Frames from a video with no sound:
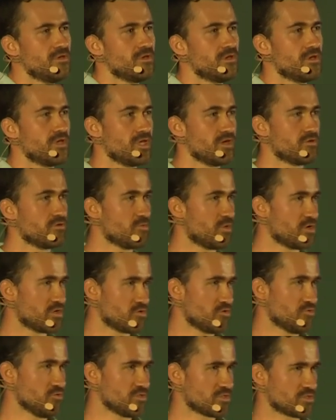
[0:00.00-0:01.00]
everyone
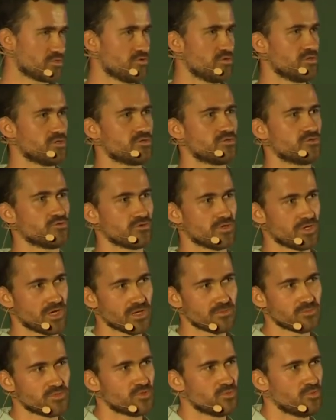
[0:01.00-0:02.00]
who is going to
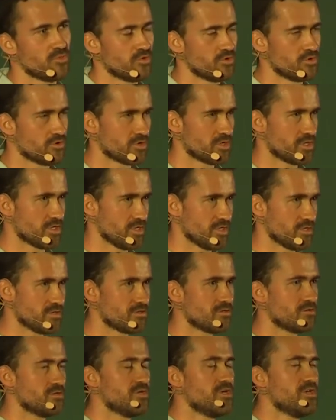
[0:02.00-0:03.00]
come tomorrow here,
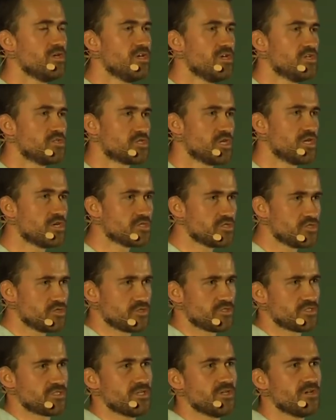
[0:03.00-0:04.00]
challenge
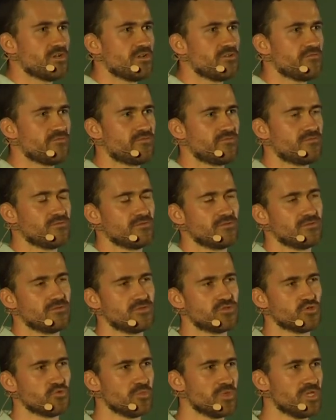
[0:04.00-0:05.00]
yourself
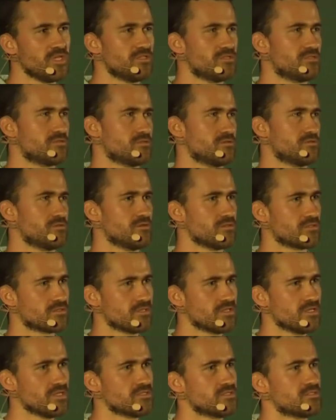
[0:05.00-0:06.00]
to meet at
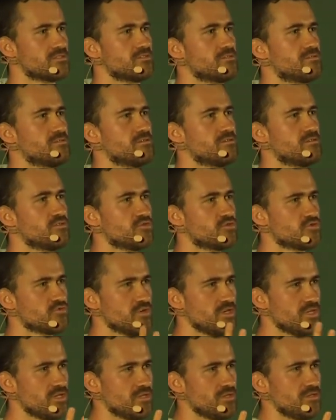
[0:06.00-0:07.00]
least
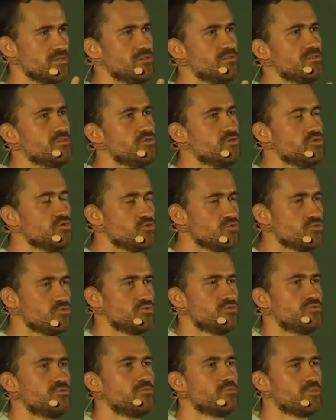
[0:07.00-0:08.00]
3 new
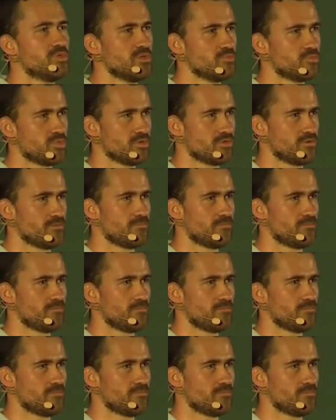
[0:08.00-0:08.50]
people.